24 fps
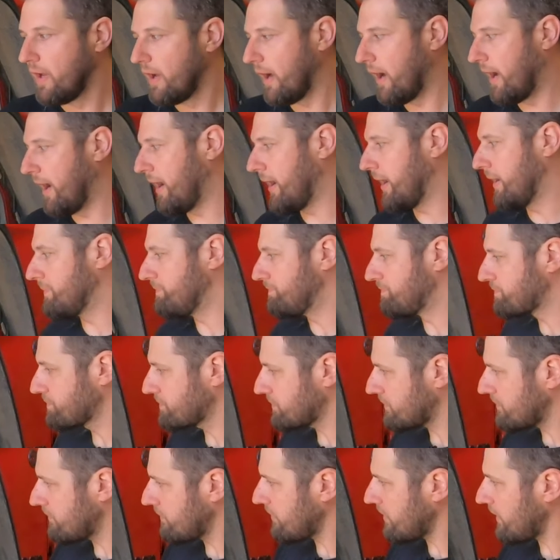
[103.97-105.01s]

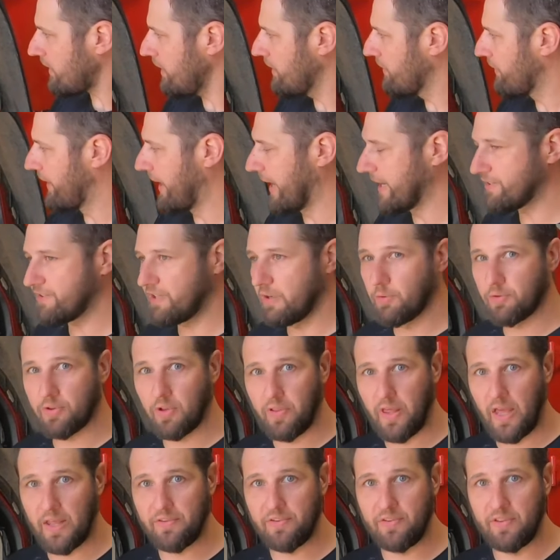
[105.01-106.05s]
The next thing with the
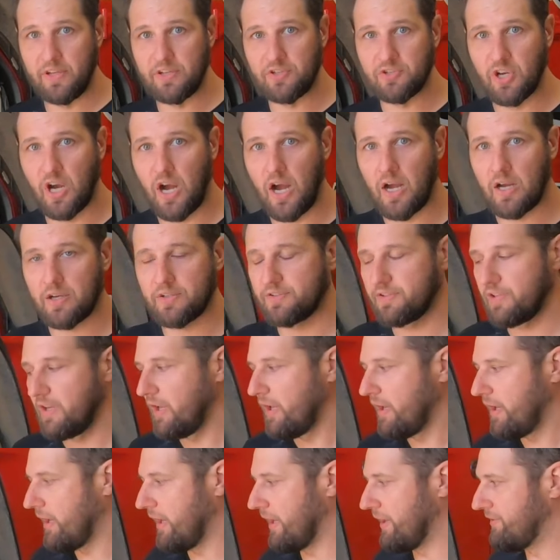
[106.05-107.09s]
length of these shocks
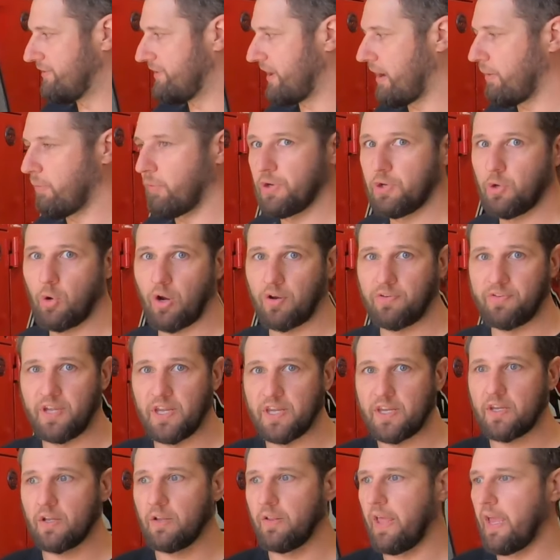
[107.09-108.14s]
is that when you
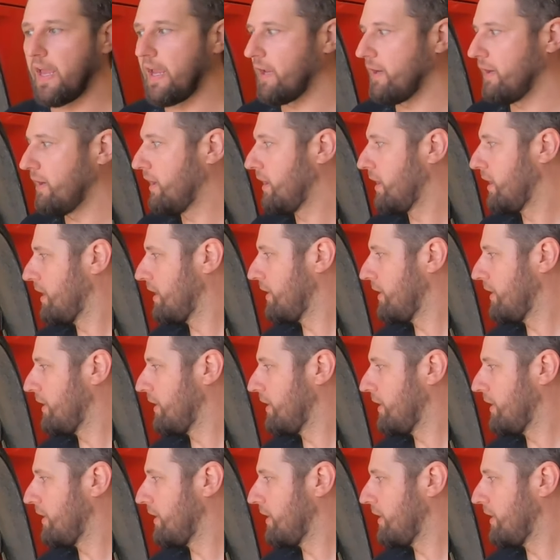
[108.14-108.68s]
articulate,